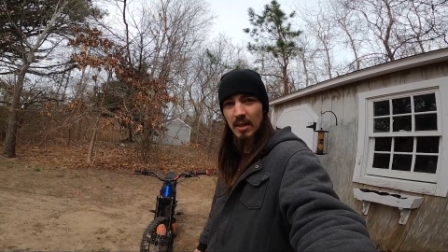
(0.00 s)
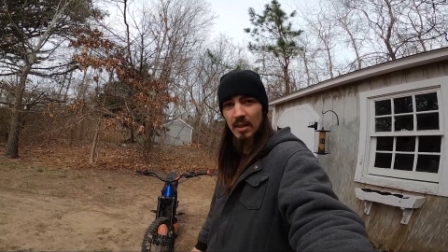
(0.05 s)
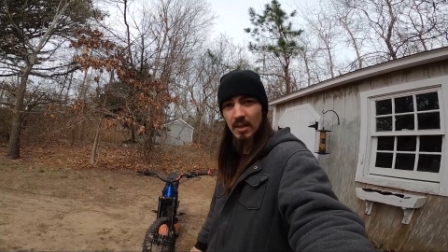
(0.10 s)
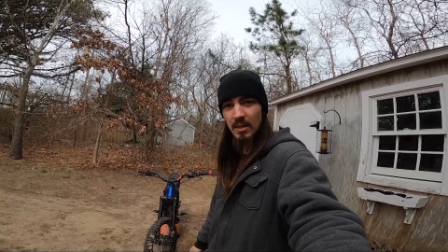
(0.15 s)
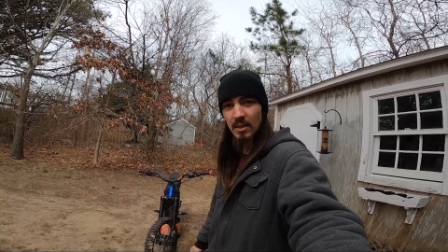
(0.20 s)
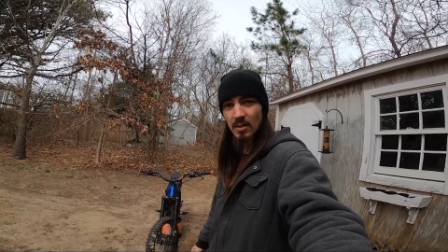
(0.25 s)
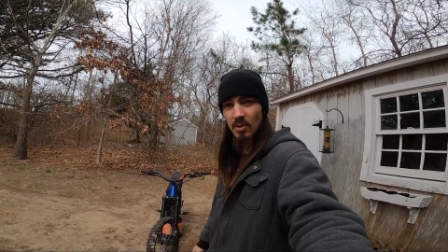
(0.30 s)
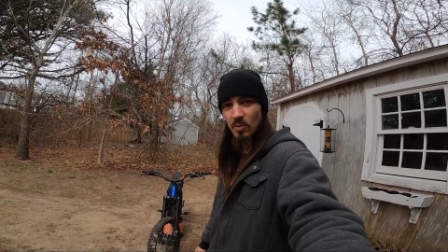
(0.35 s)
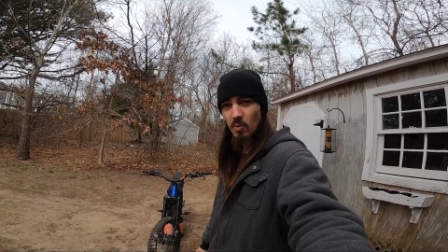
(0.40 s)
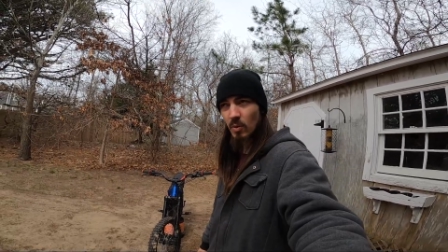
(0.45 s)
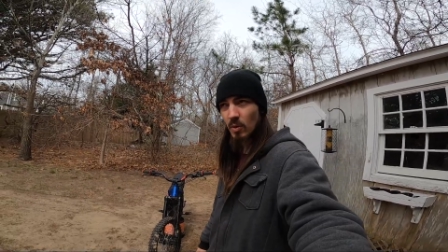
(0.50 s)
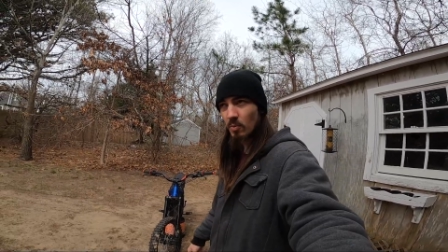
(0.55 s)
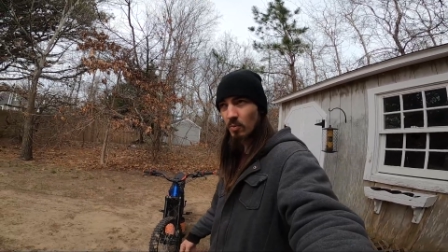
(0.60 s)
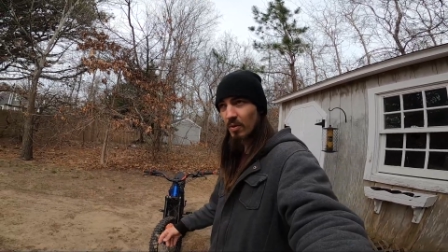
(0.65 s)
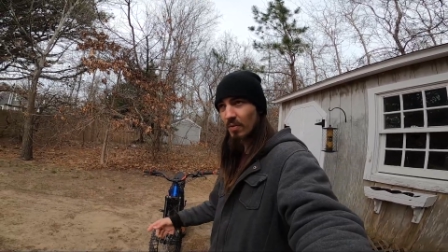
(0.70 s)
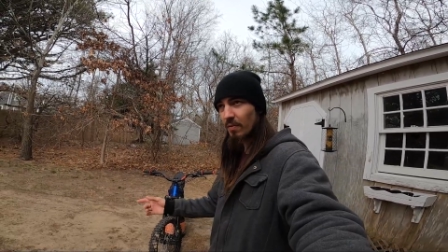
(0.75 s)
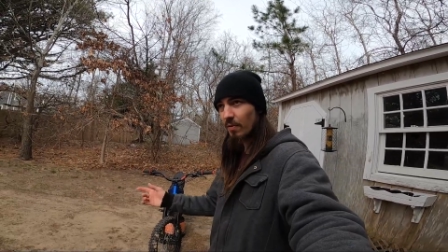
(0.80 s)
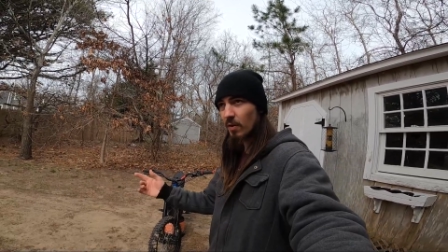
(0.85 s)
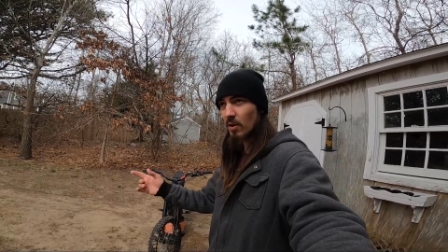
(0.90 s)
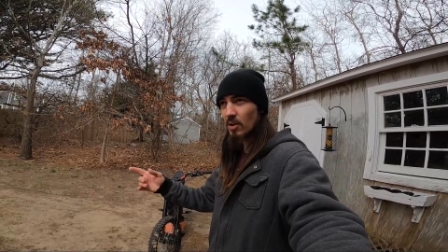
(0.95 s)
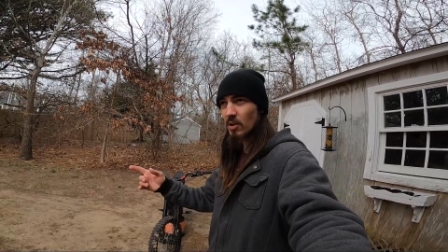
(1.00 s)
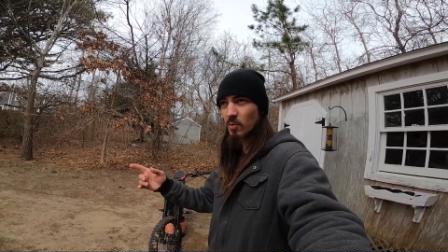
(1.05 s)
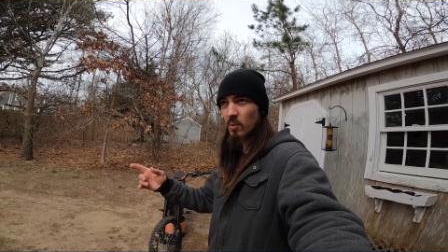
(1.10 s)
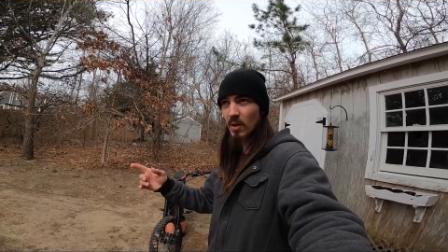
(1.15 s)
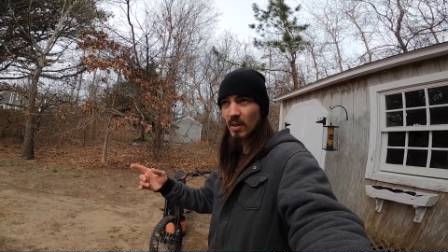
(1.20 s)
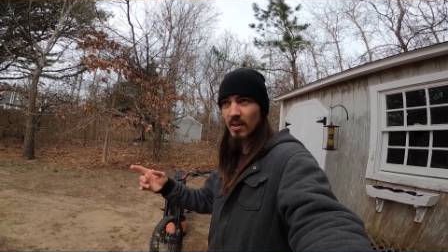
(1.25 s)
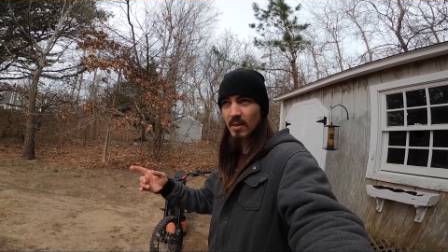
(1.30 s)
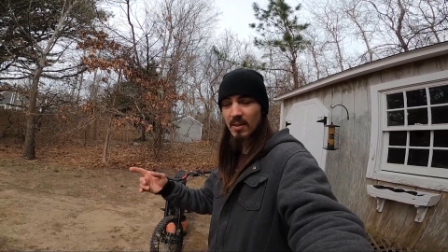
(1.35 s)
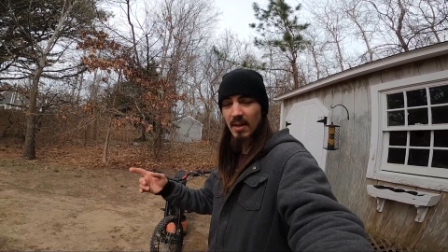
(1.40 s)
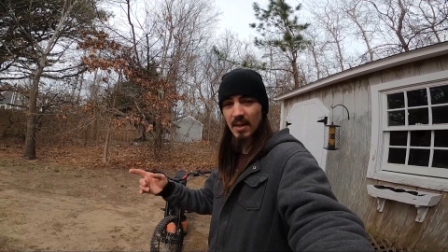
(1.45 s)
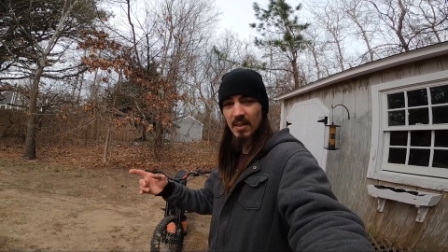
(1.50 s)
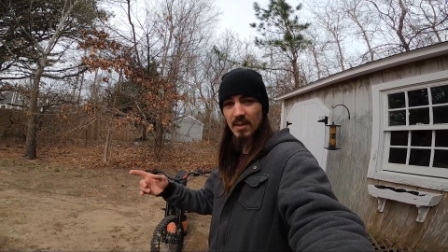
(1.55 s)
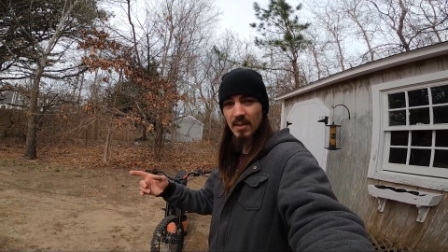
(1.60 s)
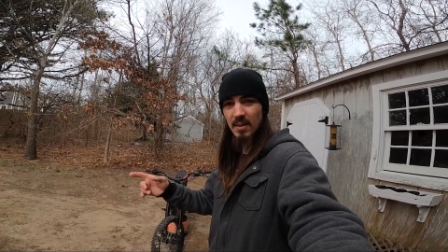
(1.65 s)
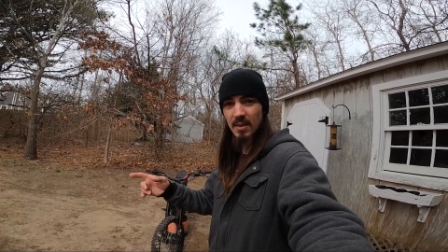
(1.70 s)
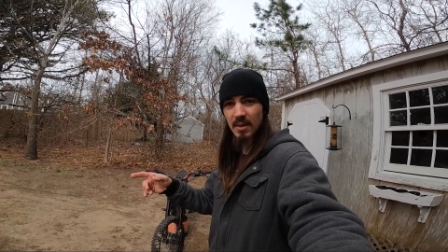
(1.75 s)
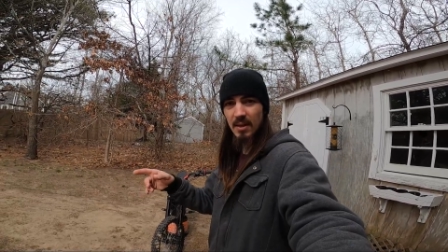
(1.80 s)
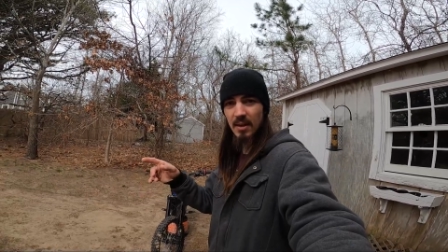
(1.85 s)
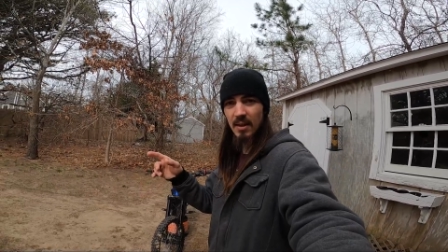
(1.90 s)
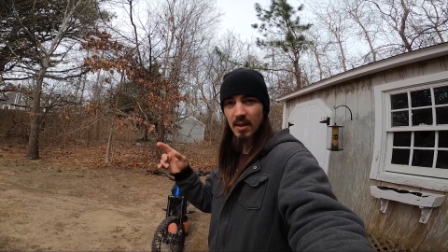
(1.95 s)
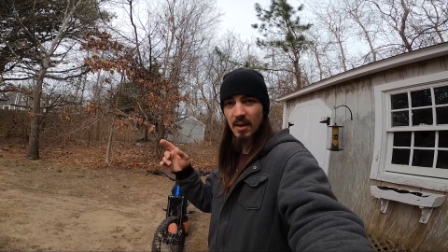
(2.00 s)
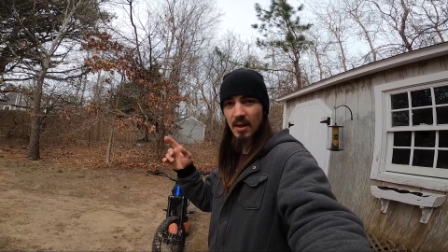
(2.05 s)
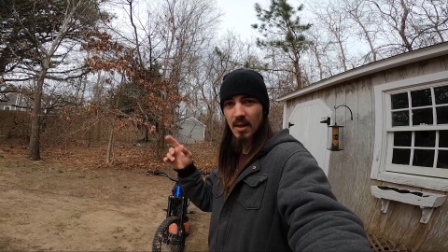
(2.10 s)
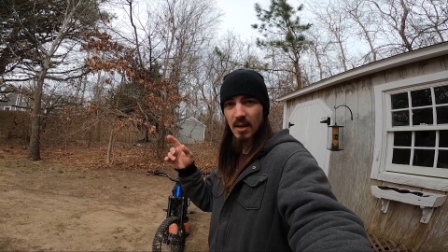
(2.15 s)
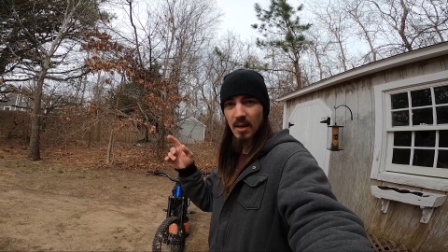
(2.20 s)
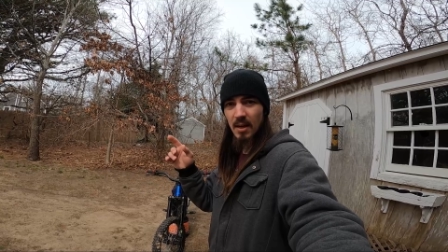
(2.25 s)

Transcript: is when we first went and tested it,